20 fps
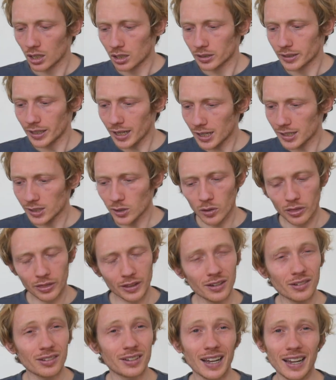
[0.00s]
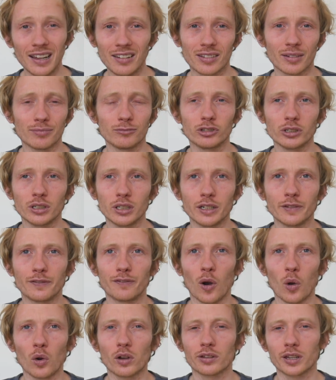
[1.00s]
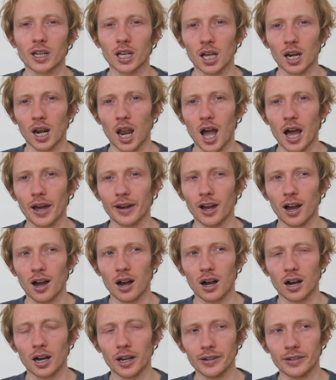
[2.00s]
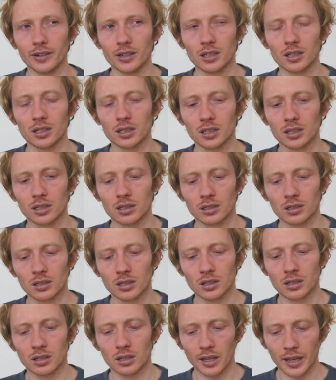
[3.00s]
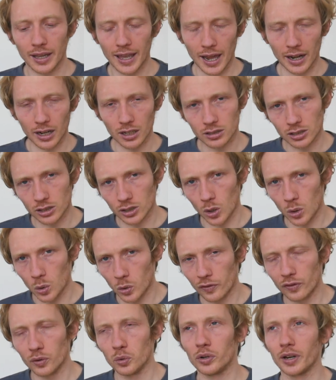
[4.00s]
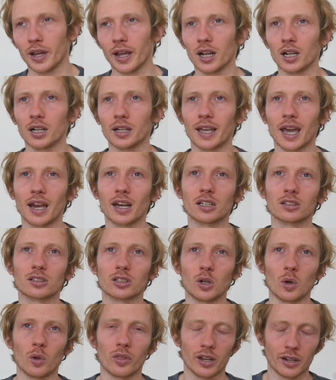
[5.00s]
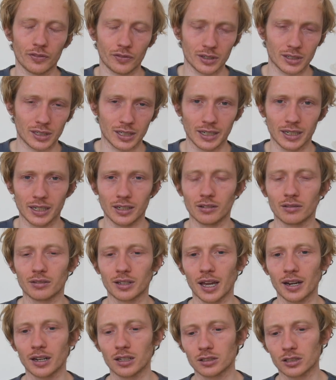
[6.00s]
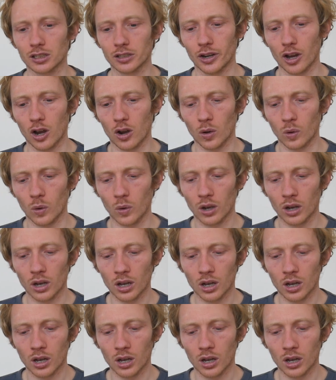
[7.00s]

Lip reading: Yeah, these days I'm really focusing a lot on getting to know fooding, getting to know the different teas, getting to know,